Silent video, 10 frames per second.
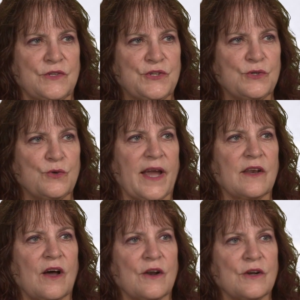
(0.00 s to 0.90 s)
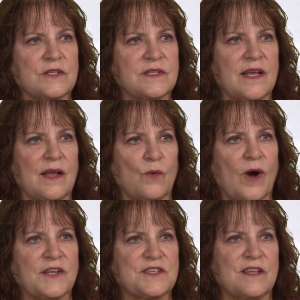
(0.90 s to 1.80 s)
2 granddaughters and
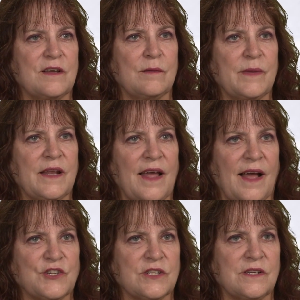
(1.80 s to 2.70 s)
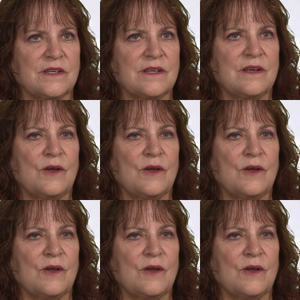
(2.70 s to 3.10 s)
watch them in action